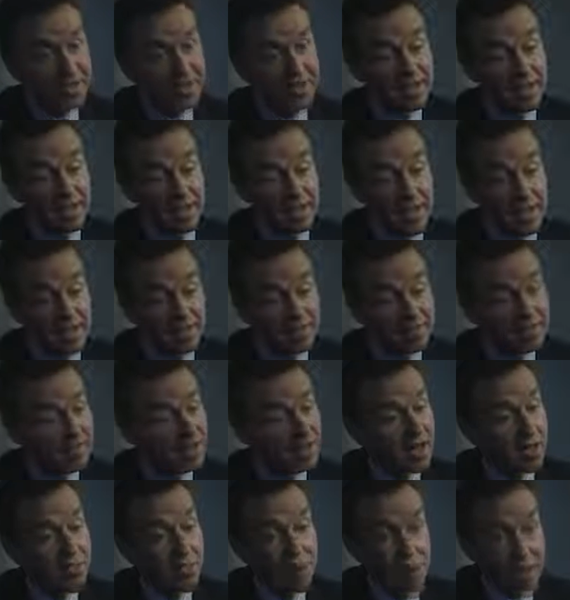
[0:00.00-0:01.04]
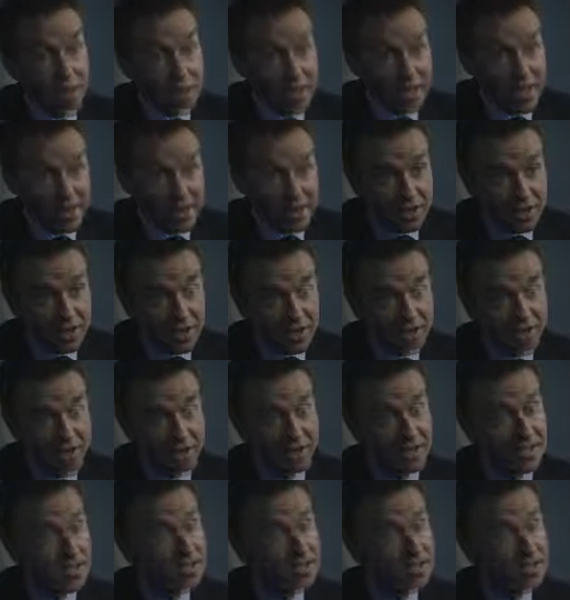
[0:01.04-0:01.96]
can get a mole taken off.